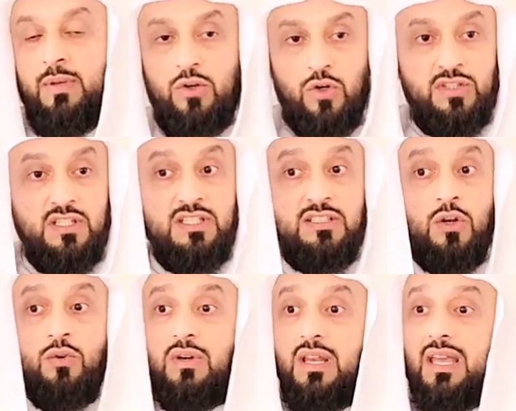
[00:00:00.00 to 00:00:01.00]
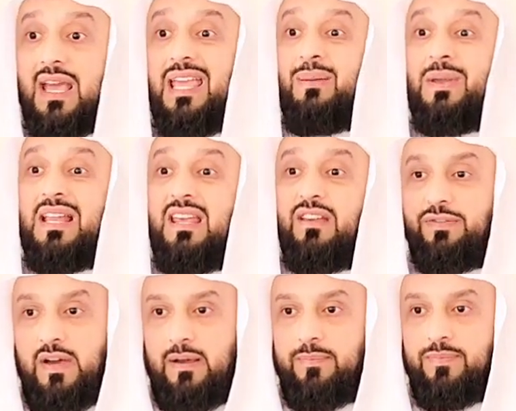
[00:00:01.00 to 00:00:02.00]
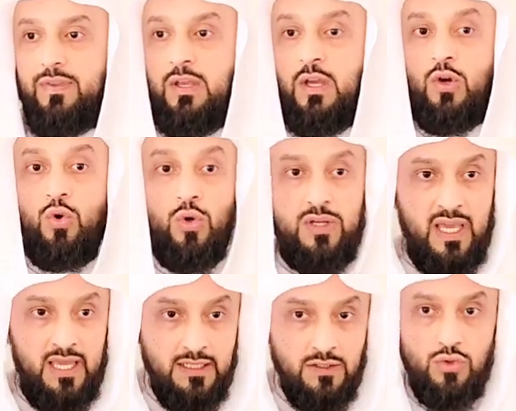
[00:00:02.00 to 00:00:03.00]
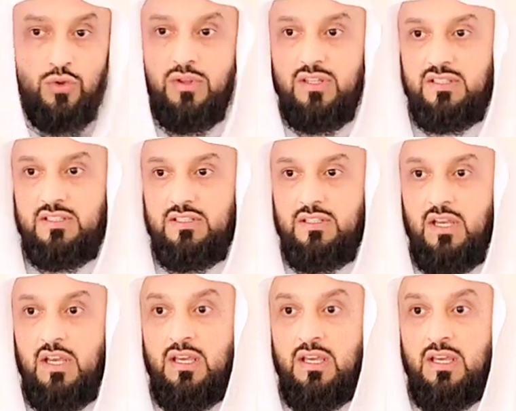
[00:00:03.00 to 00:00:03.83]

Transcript: Because it is only a believer who can do this.